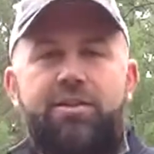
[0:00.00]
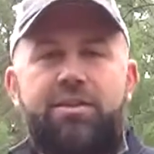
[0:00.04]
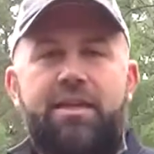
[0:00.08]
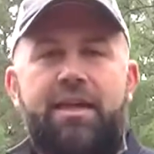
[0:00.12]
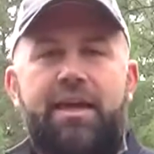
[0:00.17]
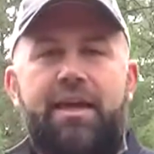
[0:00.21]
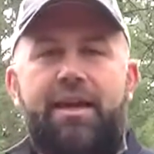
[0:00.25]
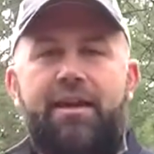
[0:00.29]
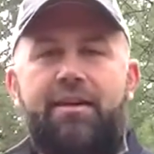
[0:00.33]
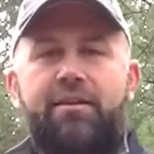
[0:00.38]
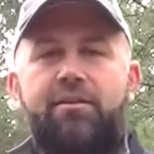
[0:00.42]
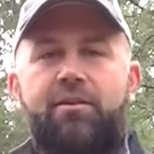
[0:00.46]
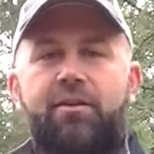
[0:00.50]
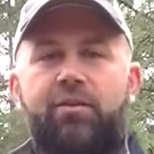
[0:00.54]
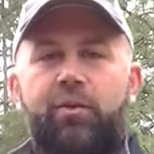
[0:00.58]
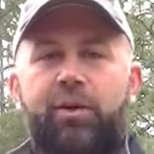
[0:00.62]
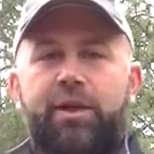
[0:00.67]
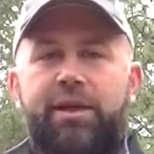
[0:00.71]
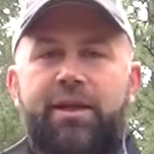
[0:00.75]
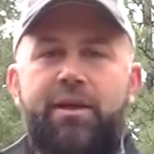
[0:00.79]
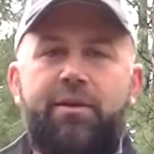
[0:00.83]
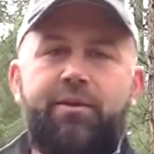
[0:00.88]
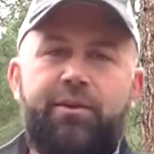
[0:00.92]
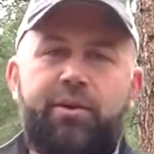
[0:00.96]
that we
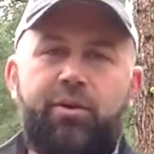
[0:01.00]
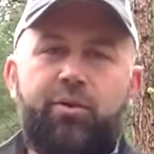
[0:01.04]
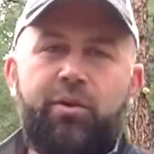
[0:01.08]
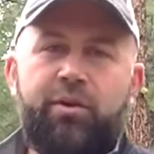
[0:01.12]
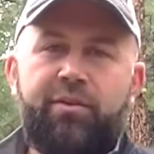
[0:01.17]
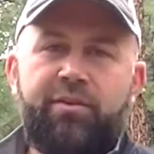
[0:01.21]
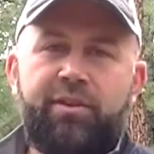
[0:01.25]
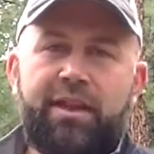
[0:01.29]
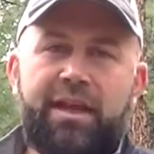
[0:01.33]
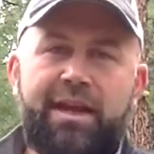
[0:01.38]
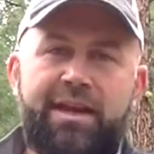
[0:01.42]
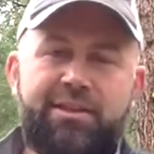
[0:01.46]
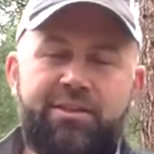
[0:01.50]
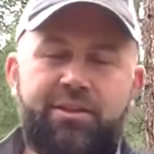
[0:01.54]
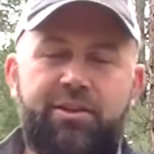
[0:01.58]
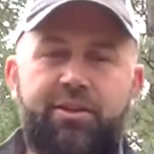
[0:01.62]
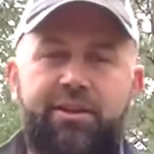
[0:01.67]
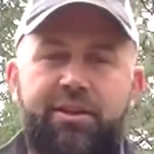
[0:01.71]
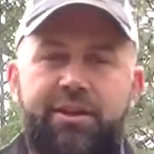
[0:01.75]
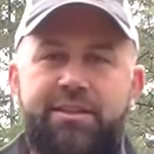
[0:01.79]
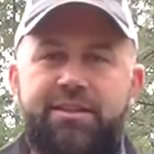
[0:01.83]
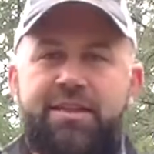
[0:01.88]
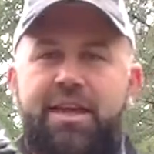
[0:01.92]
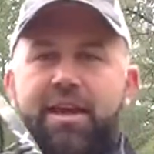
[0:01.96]
get with the
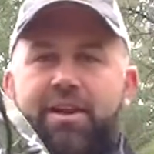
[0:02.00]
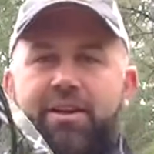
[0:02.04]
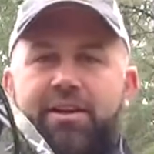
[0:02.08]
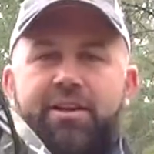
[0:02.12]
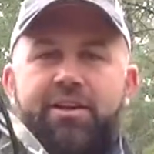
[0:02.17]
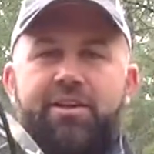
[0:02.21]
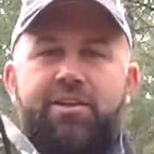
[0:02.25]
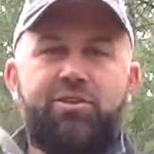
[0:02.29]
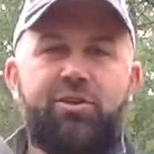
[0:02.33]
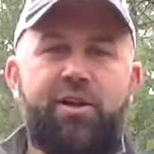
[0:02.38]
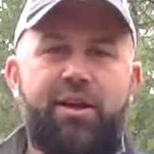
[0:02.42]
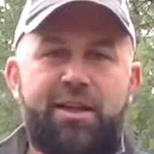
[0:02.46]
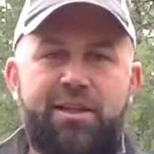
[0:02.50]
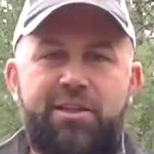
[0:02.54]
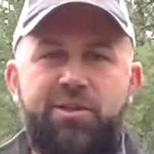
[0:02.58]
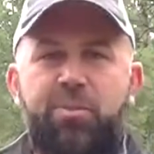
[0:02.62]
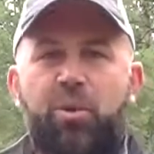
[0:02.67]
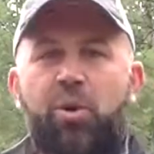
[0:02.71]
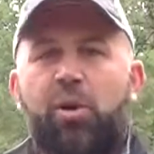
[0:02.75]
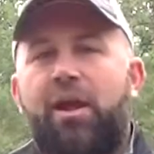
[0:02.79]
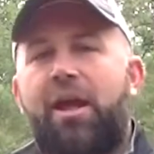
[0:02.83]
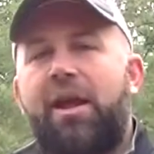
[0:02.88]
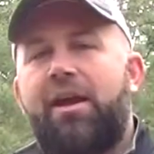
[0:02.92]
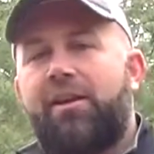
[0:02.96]
Quivalizer is how do you
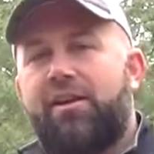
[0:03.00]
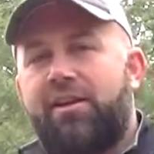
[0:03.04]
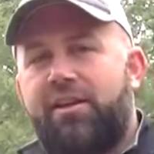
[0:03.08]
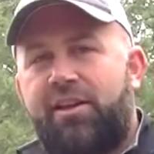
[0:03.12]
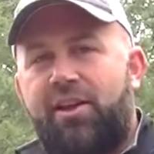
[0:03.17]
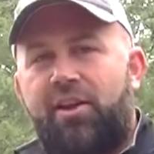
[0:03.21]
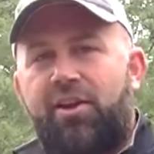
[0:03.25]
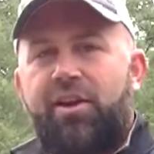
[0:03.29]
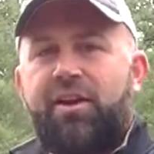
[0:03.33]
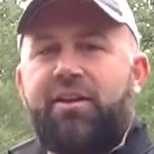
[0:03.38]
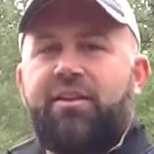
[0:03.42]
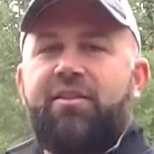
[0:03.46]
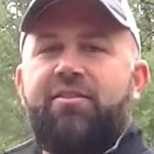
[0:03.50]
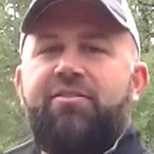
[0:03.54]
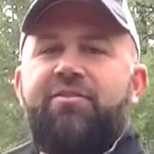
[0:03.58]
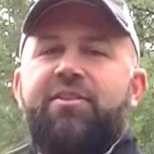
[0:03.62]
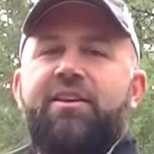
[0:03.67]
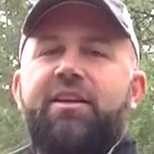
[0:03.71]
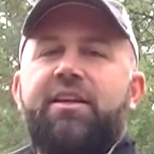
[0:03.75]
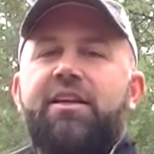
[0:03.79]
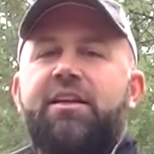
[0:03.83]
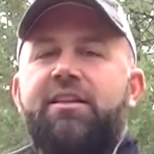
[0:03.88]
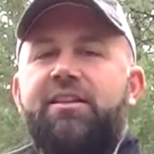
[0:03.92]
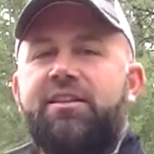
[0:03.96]
transport it, how do you carry it in the
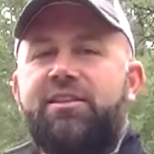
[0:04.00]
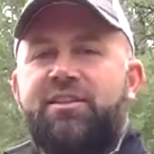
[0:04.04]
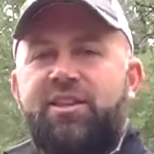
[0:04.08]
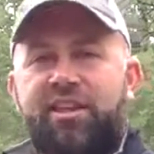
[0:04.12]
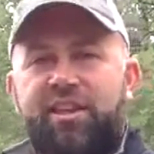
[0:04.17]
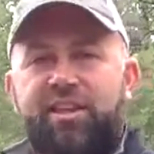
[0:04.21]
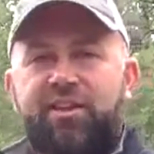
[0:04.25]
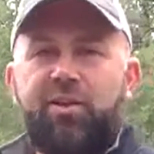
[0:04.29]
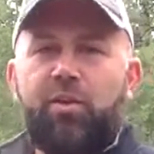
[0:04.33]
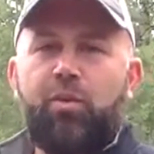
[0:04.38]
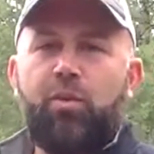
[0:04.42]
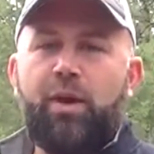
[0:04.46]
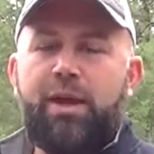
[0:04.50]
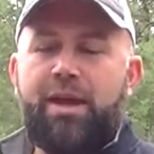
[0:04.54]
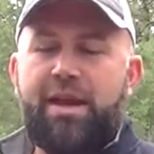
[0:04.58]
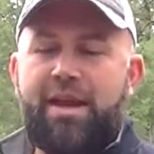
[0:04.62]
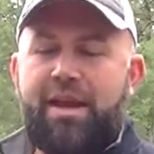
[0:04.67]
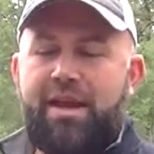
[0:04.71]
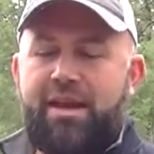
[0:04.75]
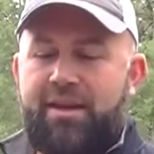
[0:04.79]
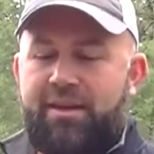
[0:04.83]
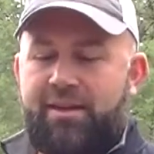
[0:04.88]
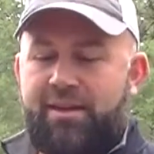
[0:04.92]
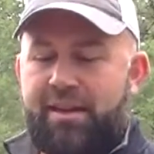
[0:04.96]
field, is it in the
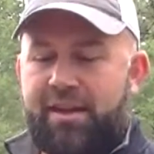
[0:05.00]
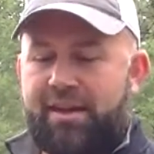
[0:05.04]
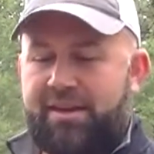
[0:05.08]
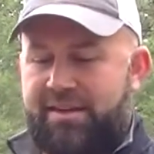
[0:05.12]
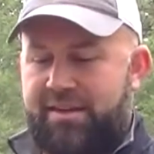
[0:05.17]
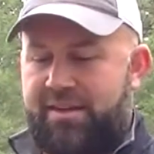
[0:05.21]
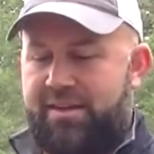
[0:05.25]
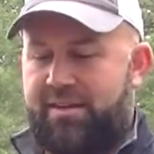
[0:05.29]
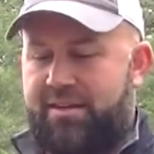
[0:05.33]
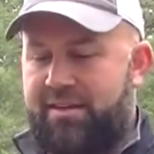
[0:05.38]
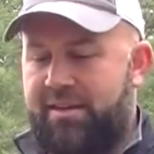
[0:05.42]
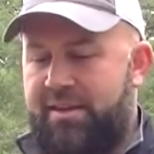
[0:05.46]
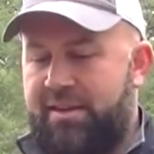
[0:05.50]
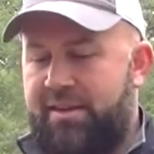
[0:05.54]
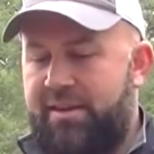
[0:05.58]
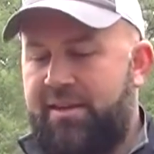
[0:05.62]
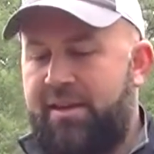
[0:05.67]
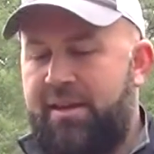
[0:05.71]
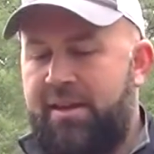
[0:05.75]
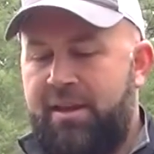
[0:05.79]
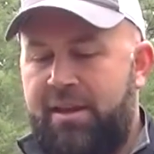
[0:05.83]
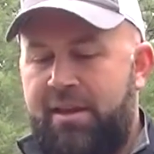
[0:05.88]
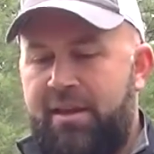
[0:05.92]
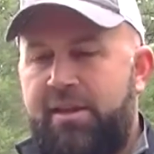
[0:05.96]
way, that kind of thing.
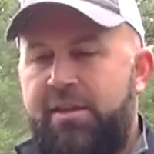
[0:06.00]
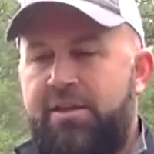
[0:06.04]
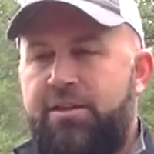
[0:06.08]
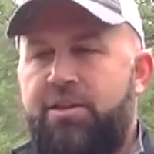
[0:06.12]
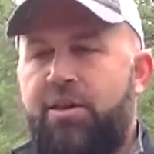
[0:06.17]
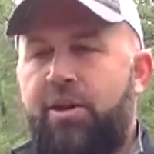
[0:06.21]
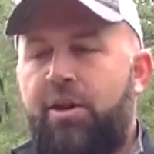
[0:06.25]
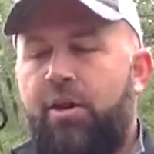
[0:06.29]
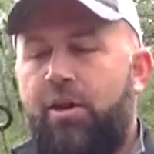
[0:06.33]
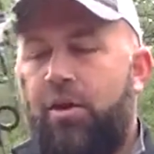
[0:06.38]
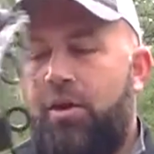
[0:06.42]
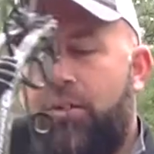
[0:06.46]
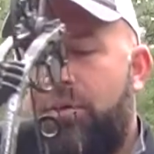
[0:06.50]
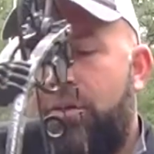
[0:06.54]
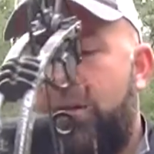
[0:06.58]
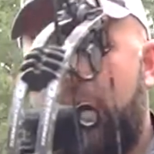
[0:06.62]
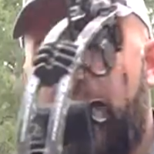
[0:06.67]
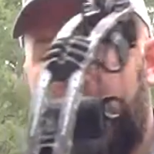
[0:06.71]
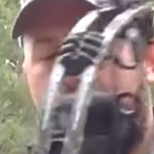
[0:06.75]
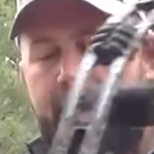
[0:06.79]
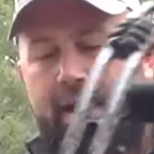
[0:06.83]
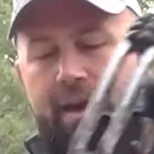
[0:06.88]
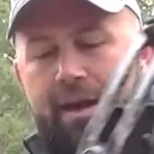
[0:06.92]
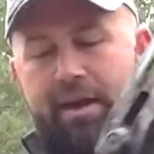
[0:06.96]
So
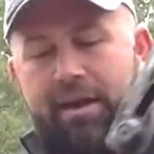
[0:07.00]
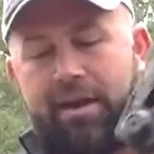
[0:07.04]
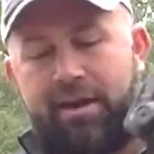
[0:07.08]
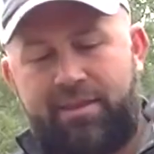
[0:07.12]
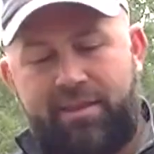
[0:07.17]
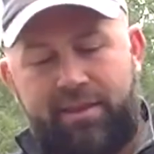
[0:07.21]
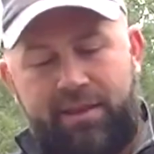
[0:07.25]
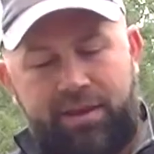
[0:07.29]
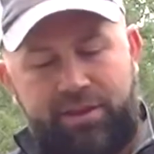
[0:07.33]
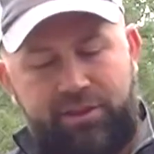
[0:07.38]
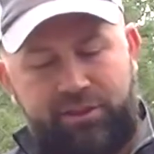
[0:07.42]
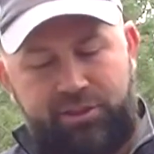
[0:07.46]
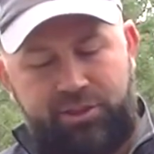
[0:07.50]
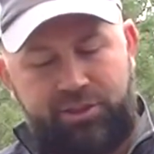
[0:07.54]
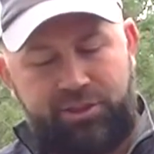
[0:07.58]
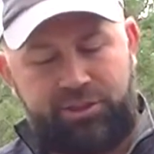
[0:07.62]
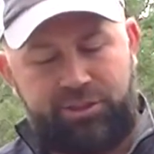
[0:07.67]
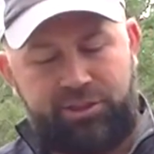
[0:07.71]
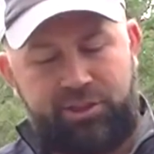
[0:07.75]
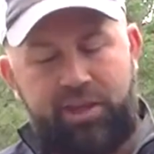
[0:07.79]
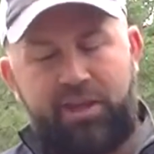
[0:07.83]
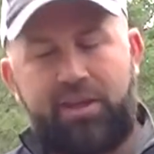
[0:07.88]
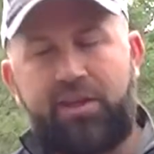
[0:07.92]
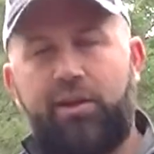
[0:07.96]
I thought I'd
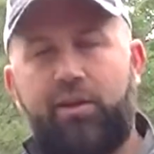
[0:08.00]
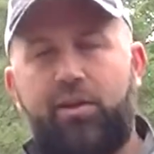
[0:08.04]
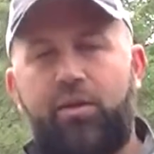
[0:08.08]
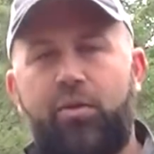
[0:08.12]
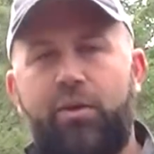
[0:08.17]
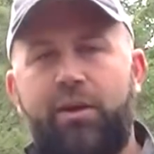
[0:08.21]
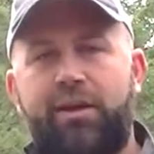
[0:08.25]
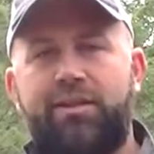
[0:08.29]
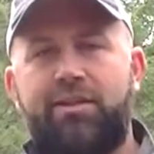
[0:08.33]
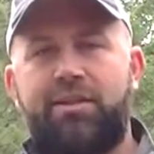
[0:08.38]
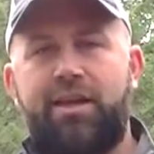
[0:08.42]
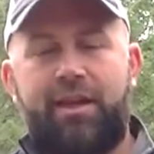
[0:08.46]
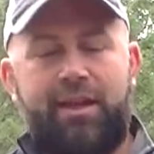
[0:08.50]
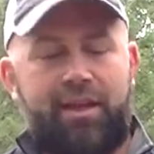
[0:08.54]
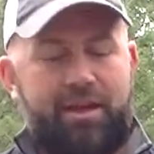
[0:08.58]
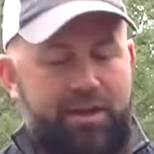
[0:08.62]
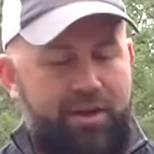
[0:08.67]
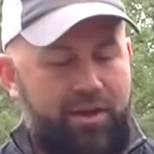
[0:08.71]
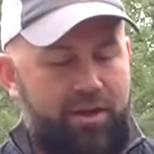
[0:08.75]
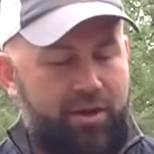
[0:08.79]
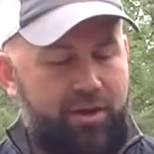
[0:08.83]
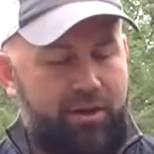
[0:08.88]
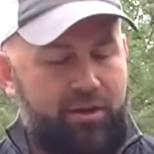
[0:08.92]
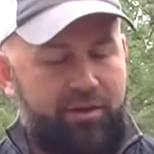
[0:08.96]
just take a quick second
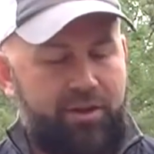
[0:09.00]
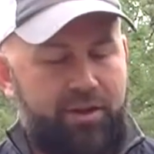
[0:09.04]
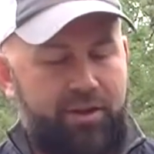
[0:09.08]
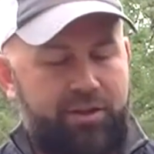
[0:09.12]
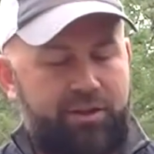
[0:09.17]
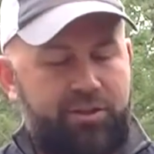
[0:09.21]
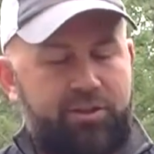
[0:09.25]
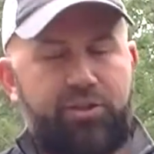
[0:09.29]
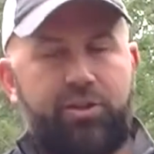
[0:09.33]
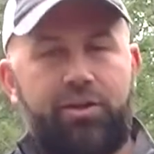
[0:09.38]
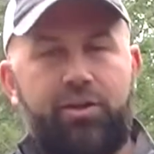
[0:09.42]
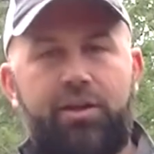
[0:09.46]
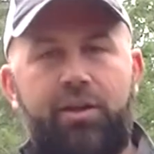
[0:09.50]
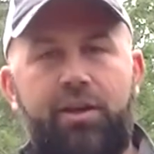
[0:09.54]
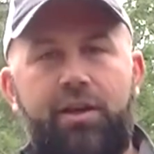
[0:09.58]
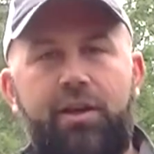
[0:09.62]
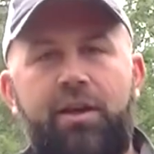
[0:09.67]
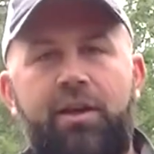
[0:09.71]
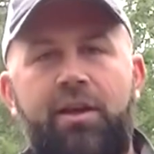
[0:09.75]
here and kind of show you